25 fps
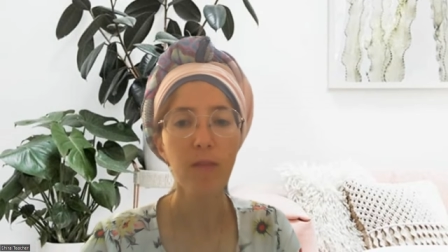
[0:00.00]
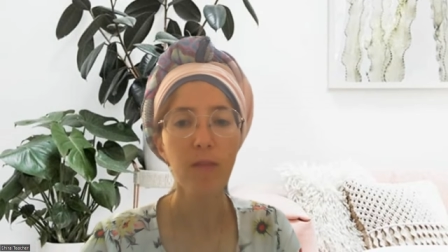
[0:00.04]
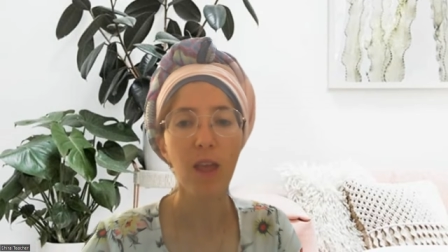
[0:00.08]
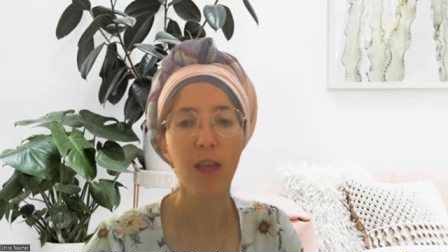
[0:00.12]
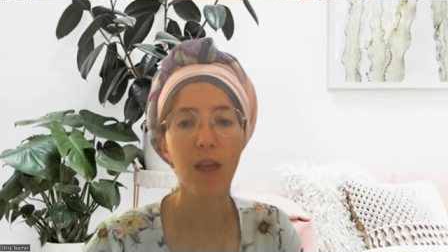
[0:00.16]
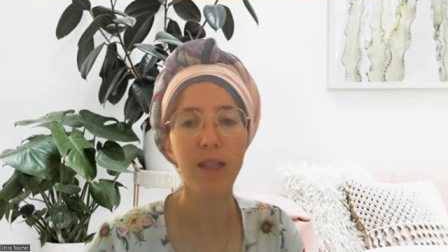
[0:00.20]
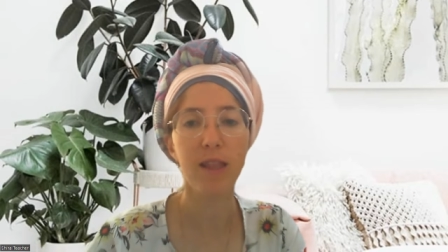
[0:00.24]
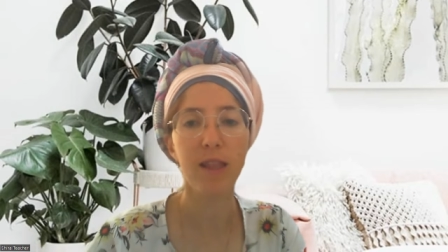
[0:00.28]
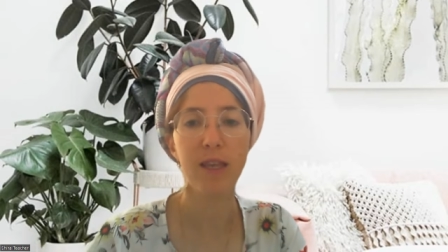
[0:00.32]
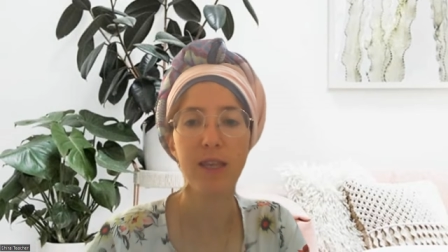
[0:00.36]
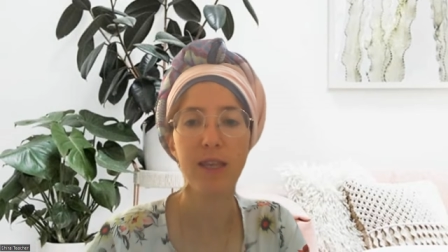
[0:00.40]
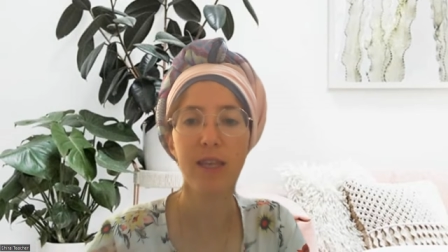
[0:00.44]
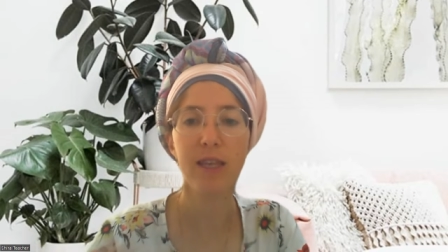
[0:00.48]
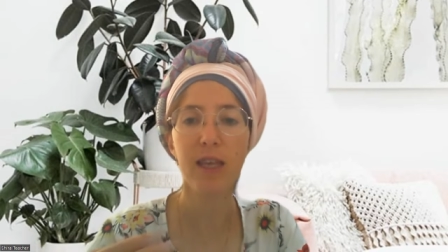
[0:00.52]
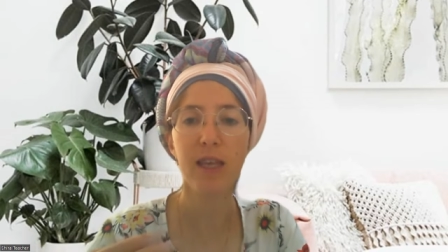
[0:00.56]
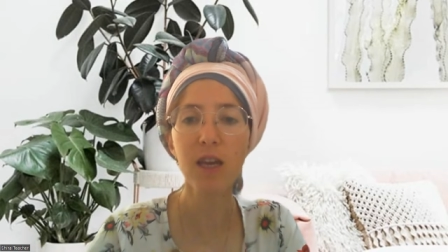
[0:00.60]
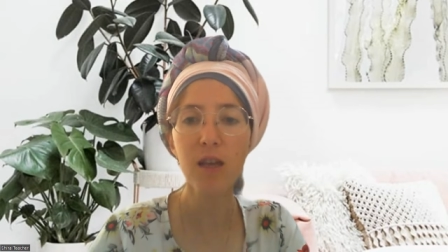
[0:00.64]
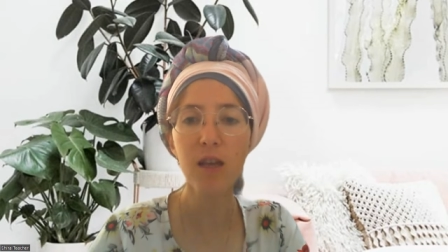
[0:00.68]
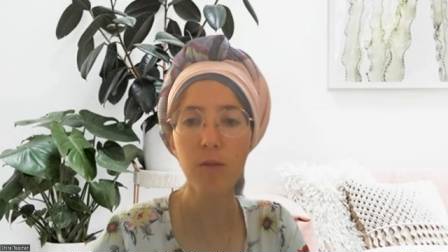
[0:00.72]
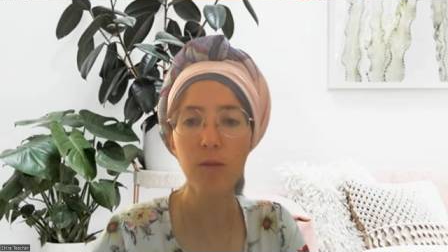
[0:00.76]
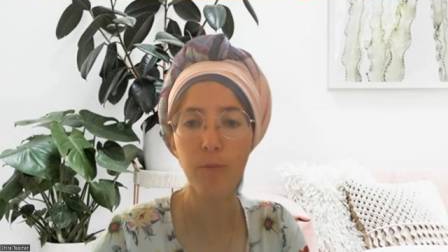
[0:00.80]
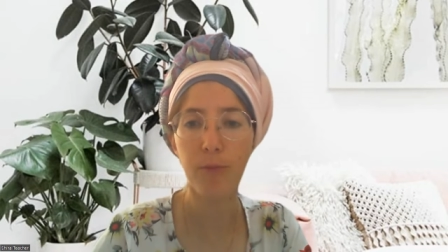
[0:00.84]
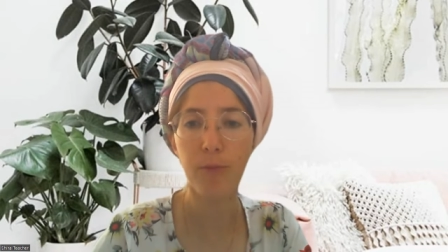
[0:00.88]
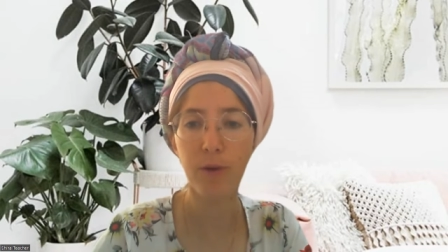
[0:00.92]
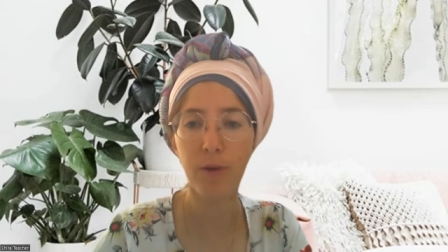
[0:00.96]
And the
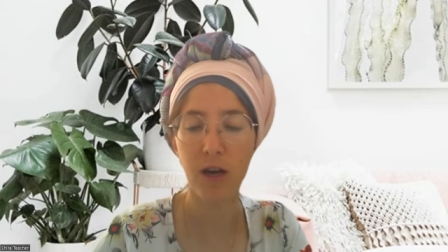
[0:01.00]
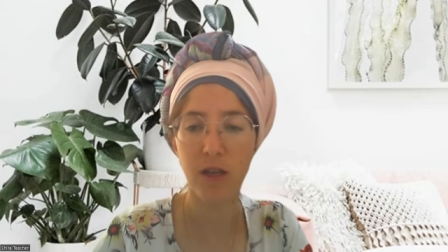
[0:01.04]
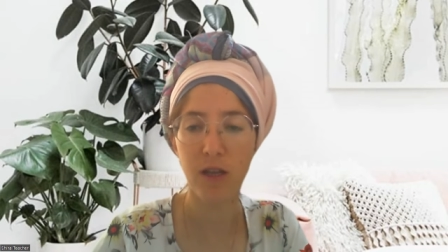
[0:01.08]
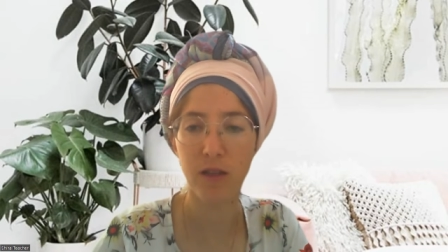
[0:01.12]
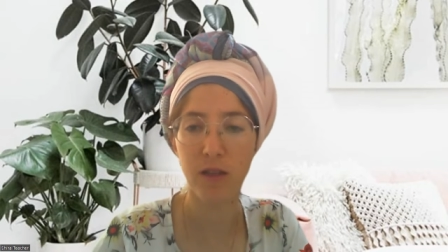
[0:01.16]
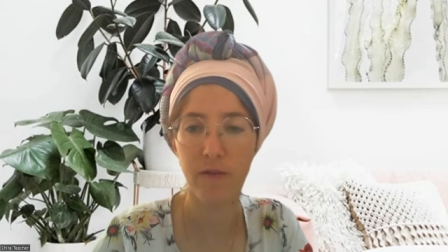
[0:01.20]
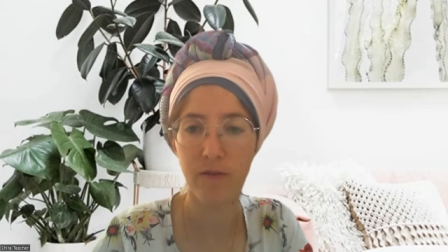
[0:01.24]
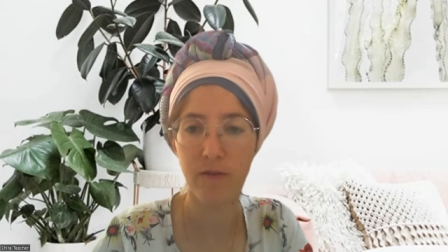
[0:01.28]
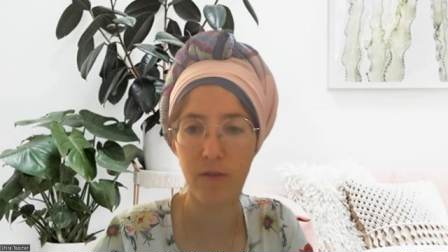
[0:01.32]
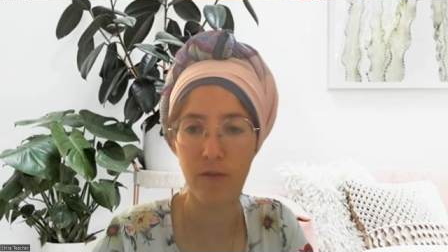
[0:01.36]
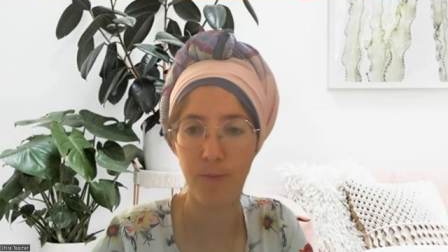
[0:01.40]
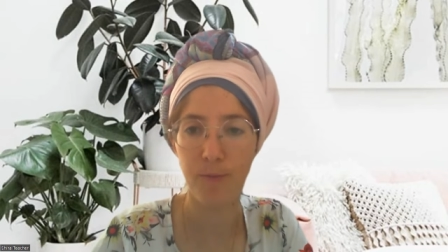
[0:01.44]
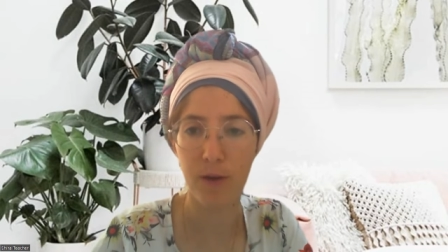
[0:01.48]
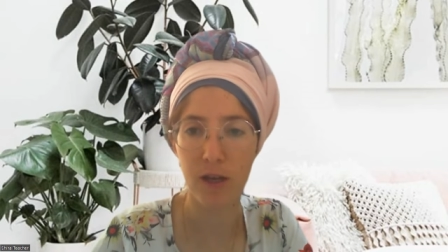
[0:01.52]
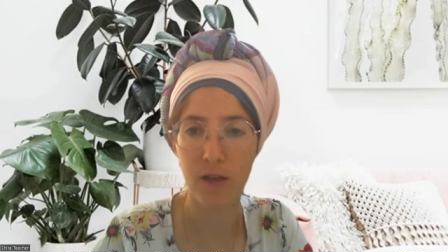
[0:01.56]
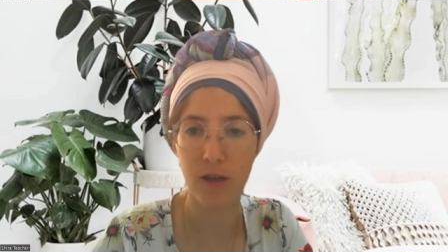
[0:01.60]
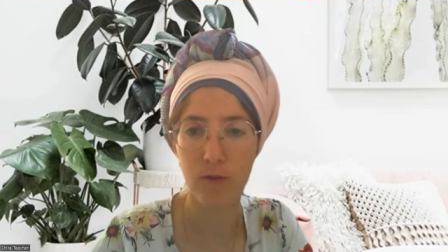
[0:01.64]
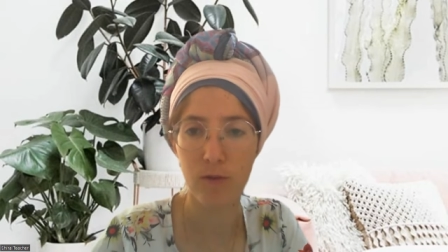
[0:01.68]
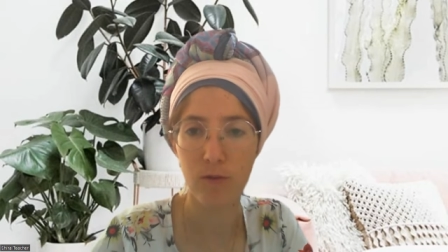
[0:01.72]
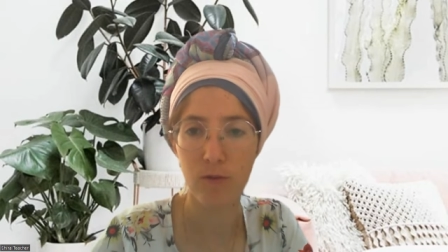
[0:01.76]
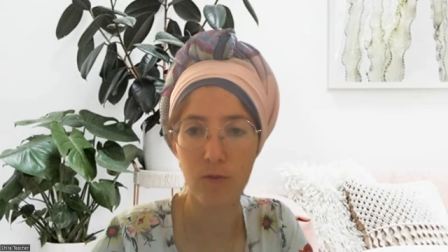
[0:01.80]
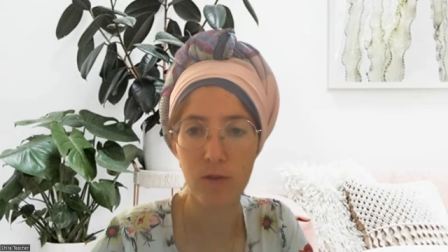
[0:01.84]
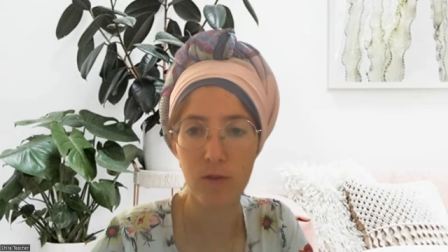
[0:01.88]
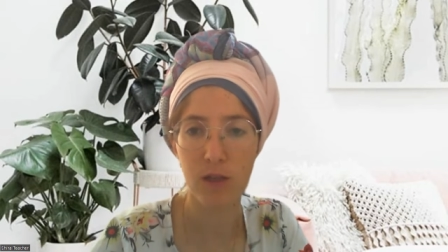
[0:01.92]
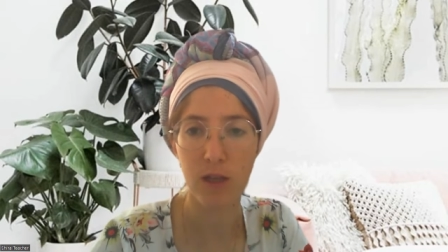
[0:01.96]
second part of the
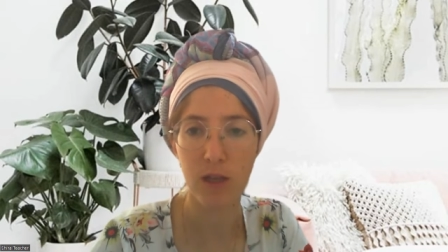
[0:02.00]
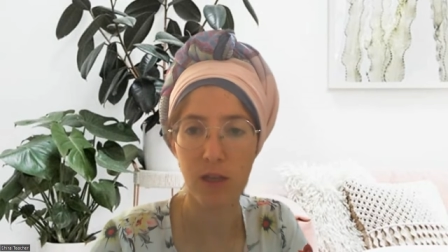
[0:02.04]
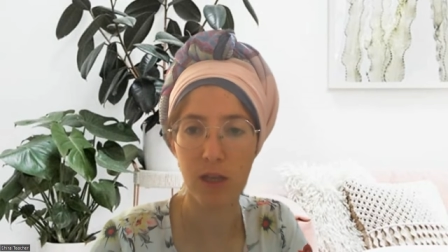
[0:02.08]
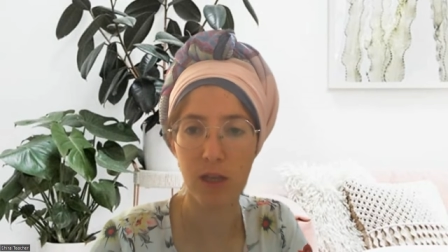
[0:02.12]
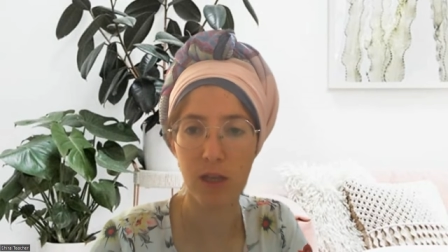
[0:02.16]
pasuk that